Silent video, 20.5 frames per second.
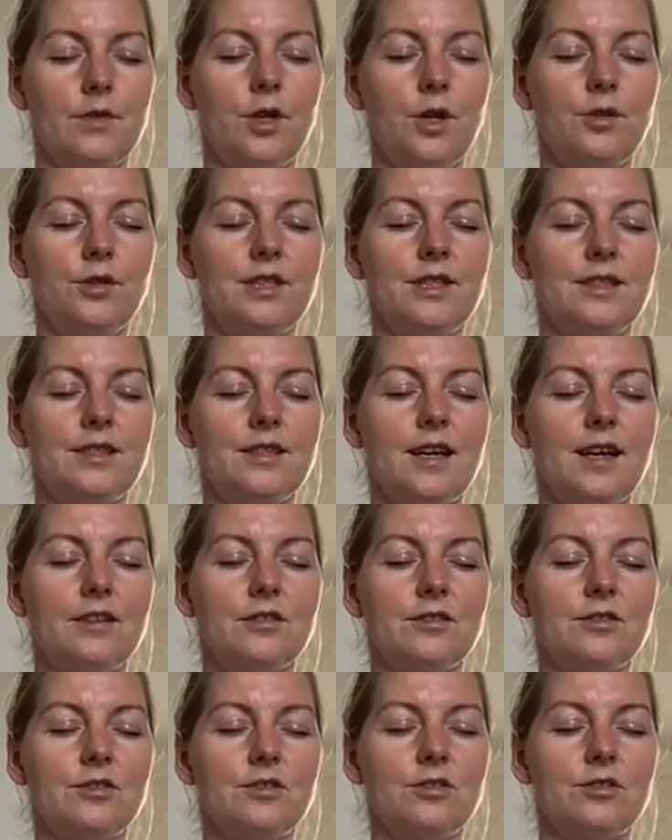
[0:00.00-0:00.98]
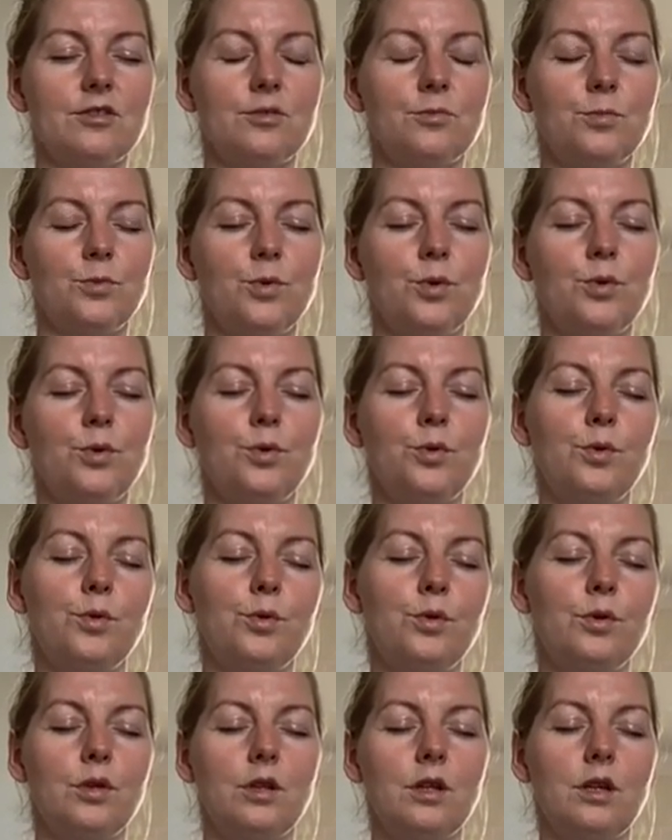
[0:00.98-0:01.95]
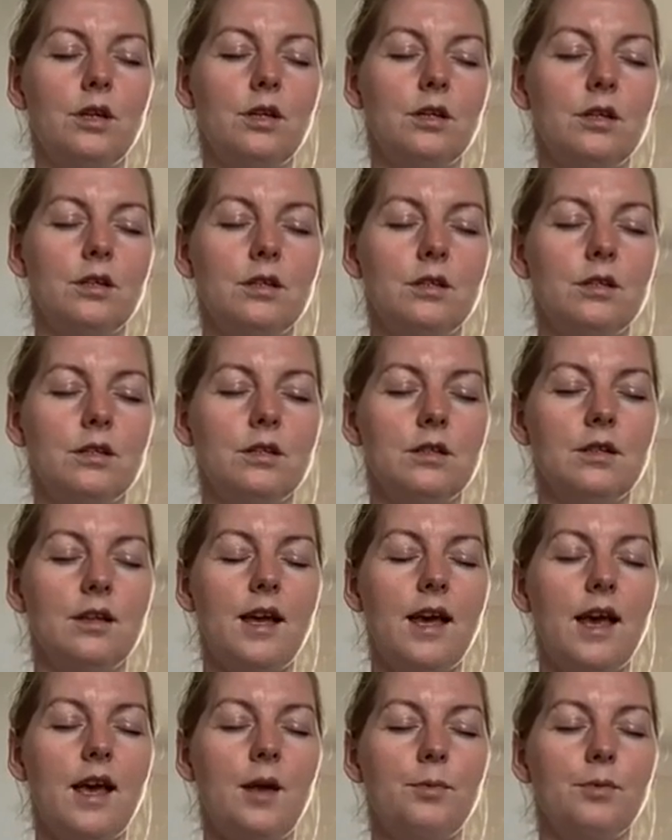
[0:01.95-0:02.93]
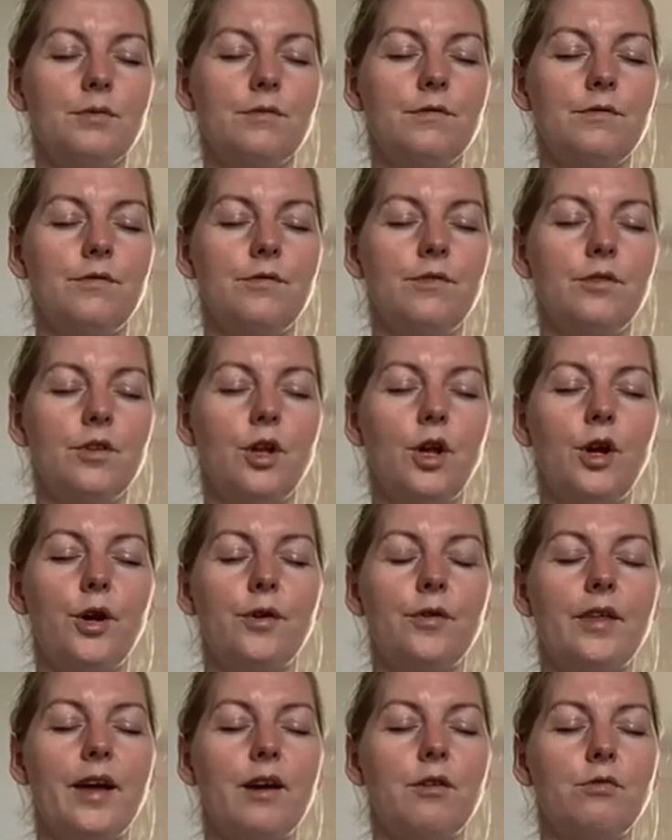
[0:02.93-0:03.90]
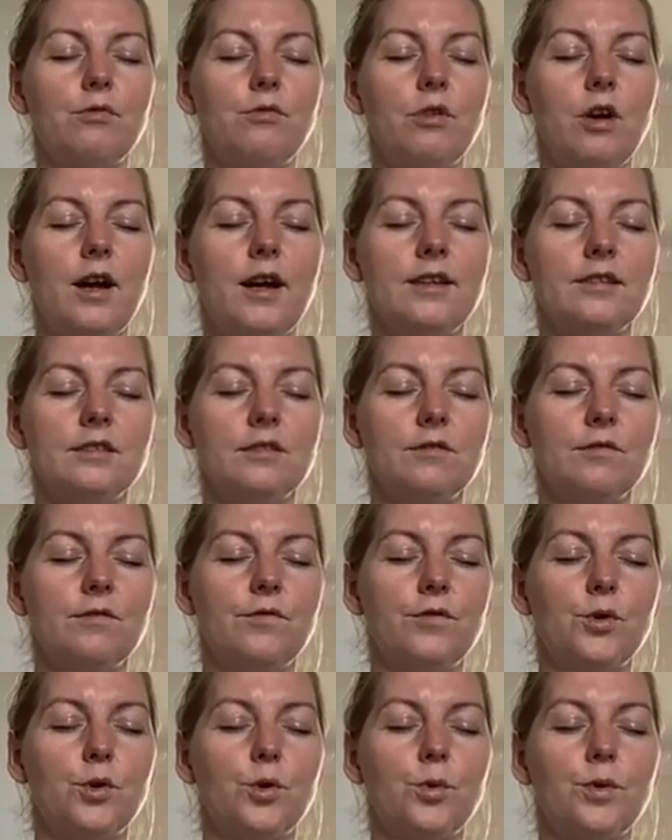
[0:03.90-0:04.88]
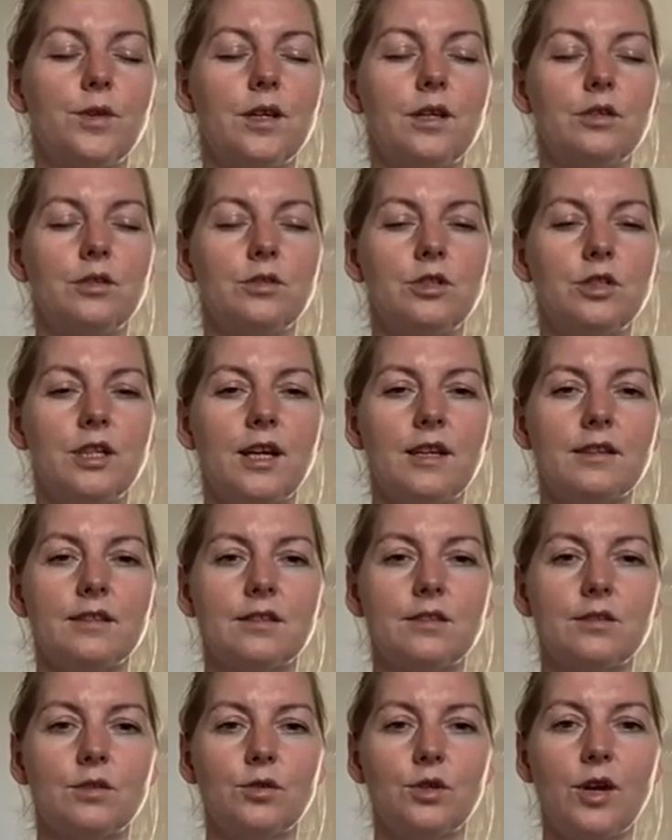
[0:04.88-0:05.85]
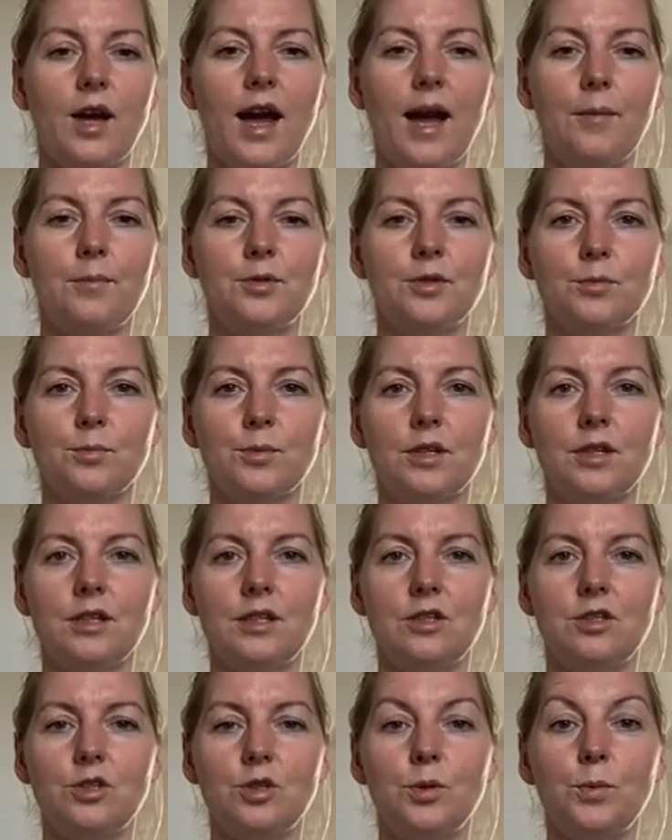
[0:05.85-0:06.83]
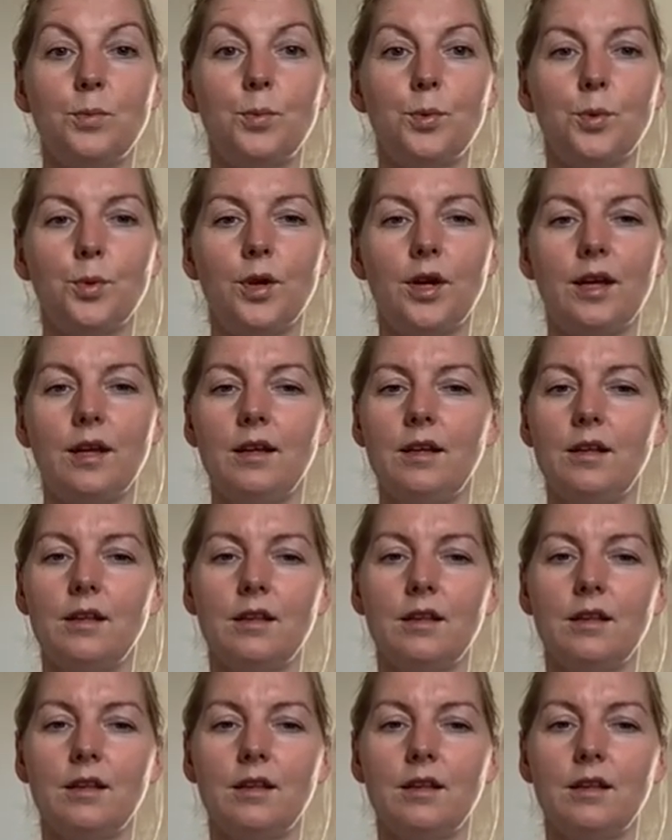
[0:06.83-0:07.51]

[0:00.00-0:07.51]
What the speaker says: Notice that small ebb and flow, that rise and fall within your chest or your abdomen as you breathe.